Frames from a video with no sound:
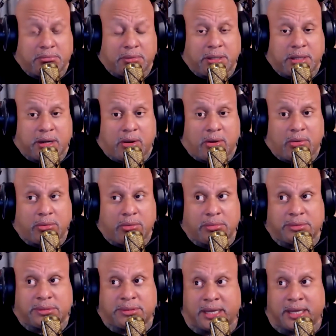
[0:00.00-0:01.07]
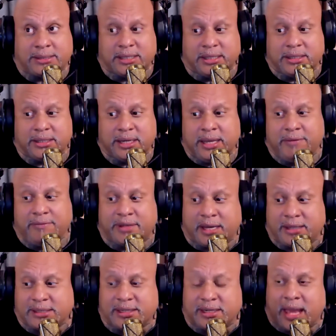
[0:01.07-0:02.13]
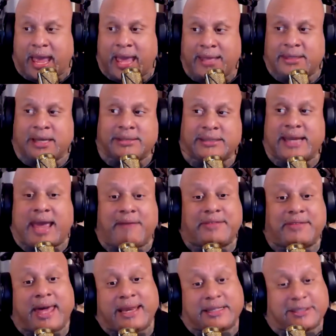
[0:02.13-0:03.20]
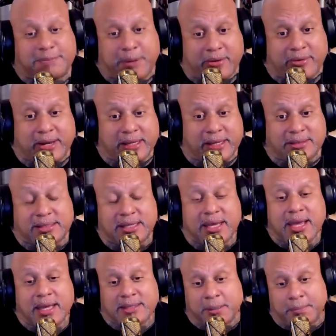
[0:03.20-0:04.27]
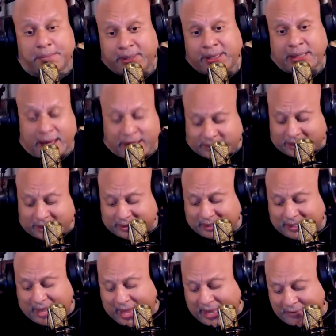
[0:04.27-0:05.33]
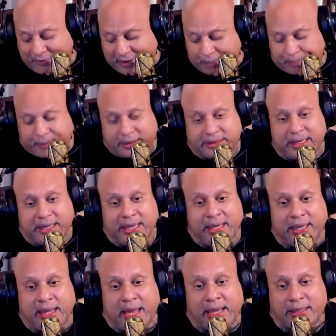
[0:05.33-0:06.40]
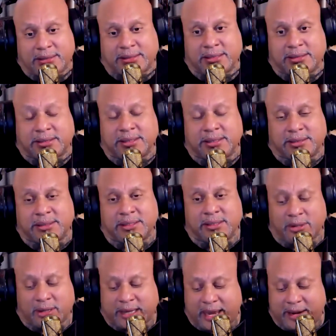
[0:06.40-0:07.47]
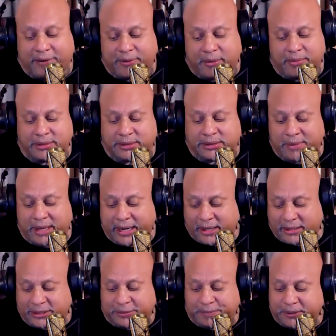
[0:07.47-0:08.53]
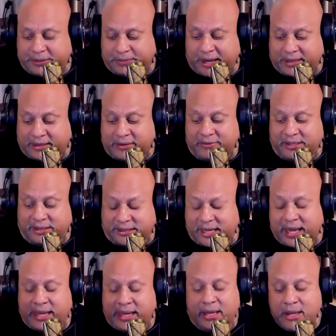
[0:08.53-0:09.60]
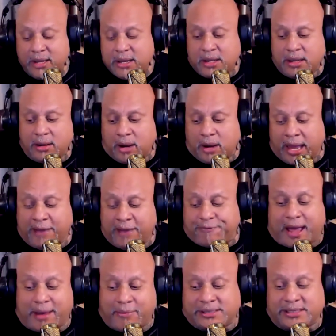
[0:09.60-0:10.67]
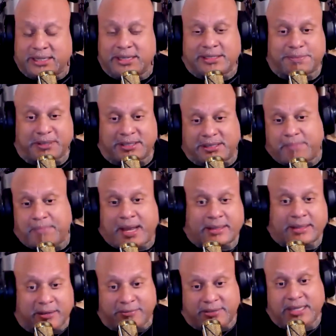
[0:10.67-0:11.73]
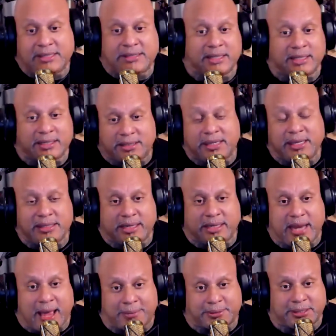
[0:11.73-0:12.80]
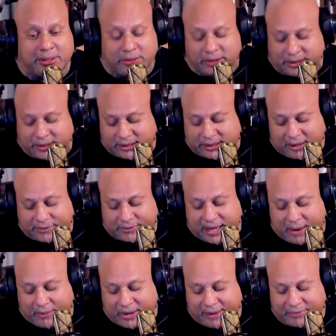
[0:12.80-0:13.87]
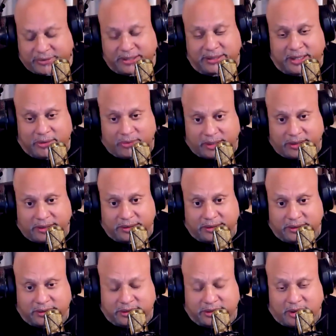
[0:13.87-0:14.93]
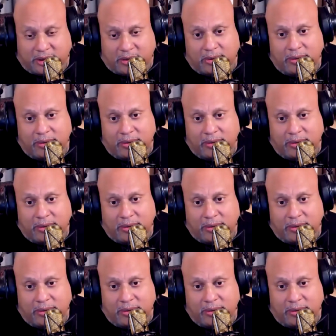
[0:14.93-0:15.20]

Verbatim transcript: you know doesn't he doesn't uh, doesn't have that experience to sure. it takes a lot of empathy and to to to look at it from somebody else's perspective and say if i was in this perspective these are the these are the obstacles and stuff that i would have to deal with yeah. So well,